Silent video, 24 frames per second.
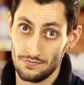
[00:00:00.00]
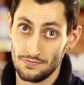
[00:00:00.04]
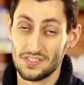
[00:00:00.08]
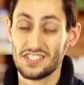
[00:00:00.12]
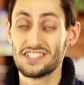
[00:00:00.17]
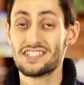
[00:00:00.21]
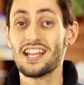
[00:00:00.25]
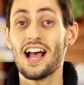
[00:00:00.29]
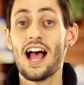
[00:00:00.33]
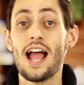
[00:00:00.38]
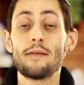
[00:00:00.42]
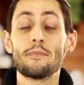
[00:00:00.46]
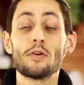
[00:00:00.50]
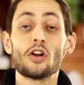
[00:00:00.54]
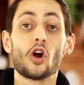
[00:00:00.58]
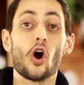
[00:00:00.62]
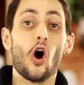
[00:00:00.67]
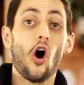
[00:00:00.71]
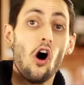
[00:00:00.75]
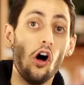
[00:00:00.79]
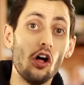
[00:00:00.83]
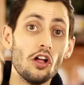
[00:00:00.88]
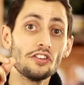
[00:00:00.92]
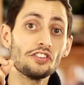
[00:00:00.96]
The timer
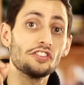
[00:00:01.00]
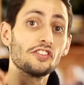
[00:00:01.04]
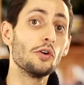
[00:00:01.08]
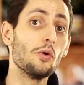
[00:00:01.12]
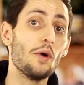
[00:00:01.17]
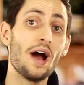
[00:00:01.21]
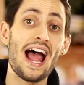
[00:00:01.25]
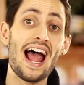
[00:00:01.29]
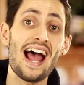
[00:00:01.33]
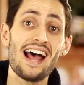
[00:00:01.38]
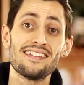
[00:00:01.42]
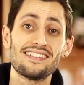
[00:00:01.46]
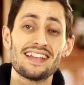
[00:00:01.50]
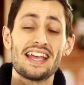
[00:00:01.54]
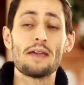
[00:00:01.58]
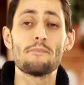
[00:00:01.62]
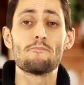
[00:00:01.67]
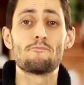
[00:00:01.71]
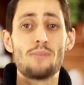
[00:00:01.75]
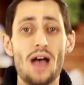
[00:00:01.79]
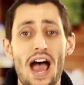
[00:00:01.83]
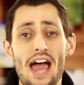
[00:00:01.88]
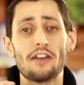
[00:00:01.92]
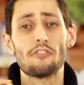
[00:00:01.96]
also has a
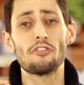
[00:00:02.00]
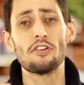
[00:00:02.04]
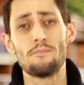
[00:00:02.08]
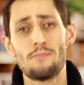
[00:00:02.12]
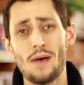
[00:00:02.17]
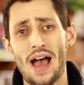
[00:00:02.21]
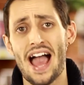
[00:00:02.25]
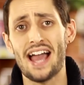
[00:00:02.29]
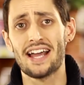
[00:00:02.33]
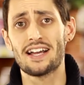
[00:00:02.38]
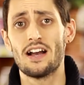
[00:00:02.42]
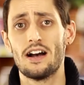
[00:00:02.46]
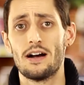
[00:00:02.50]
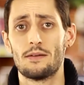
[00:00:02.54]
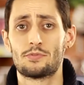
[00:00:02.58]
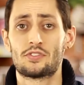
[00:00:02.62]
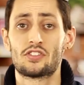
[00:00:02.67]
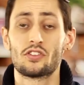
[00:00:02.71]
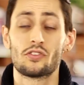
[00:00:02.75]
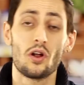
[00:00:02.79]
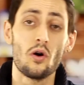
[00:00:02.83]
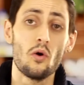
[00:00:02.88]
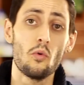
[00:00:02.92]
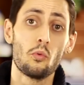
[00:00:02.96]
battery backup,
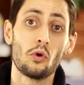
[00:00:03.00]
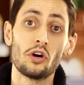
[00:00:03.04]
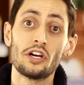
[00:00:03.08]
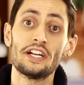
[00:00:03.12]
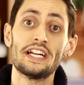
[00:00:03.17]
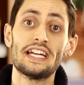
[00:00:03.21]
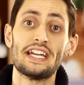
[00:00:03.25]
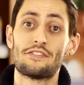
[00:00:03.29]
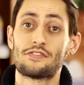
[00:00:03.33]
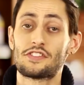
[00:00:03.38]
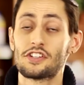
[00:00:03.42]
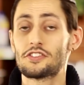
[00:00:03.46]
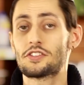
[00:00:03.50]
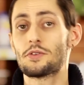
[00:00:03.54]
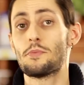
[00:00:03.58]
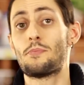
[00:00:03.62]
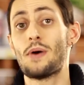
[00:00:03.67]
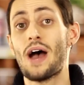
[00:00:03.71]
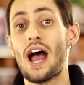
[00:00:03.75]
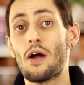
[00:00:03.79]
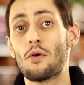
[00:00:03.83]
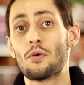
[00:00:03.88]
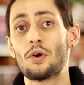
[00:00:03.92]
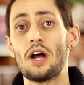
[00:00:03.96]
so don't worry, if there's a
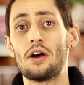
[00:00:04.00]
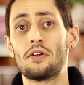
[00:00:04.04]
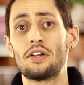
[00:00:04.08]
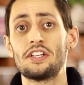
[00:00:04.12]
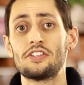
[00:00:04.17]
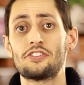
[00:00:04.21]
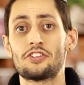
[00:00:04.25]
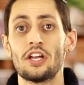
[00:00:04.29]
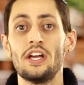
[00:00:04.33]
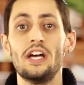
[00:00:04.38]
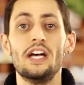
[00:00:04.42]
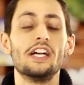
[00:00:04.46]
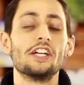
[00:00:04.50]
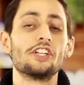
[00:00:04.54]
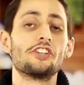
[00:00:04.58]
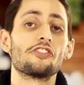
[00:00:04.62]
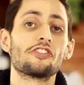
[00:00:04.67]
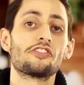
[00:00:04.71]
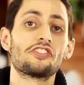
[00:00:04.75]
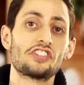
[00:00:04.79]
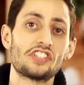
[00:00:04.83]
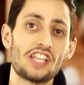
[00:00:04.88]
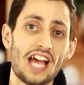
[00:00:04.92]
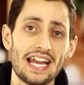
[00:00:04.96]
power outage, your
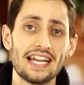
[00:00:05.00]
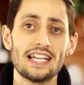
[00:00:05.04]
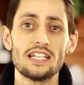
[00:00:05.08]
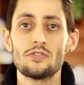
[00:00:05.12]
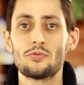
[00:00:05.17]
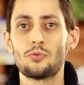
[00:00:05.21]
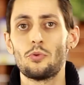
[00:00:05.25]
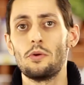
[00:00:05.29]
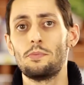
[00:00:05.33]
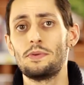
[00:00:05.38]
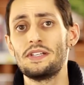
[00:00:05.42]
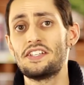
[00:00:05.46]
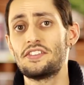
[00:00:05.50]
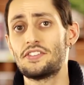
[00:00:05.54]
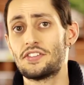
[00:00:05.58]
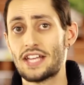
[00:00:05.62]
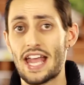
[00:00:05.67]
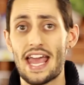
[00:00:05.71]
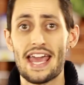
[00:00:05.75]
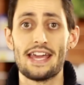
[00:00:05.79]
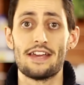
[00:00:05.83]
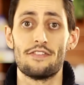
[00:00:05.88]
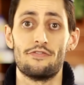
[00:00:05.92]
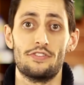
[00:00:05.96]
settings will be
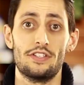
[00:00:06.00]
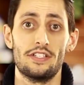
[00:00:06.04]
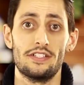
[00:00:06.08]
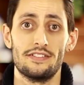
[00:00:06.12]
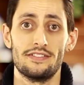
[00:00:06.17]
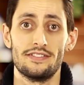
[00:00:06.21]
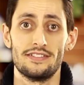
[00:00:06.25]
saved.